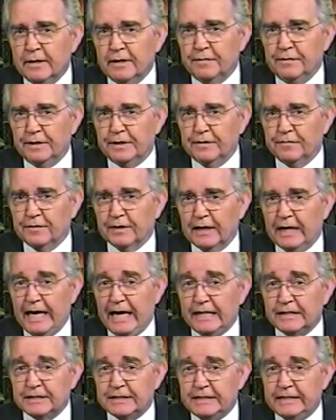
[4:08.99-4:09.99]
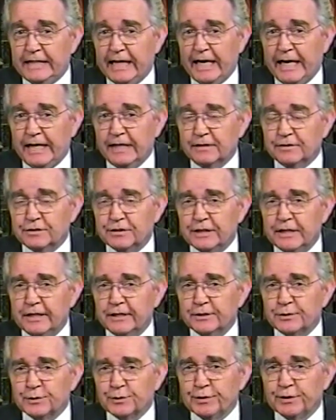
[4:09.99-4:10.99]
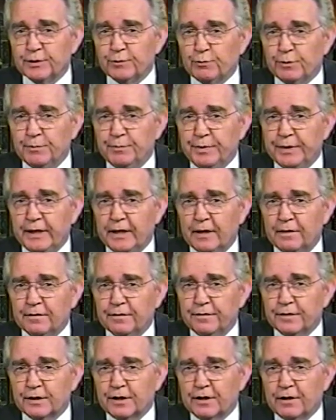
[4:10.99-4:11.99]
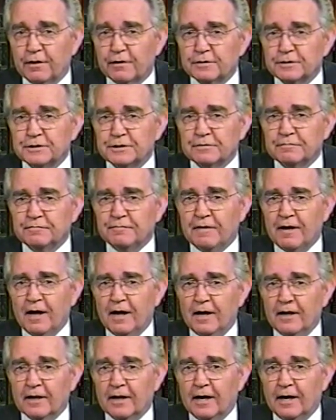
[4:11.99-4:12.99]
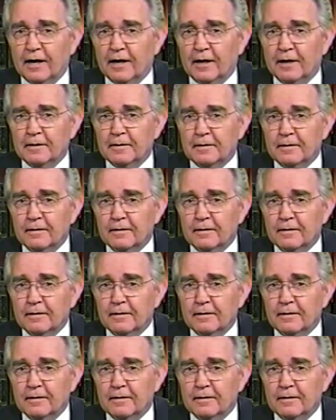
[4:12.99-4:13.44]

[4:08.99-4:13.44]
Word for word: that in the last days Israel would be under the curse of Allah.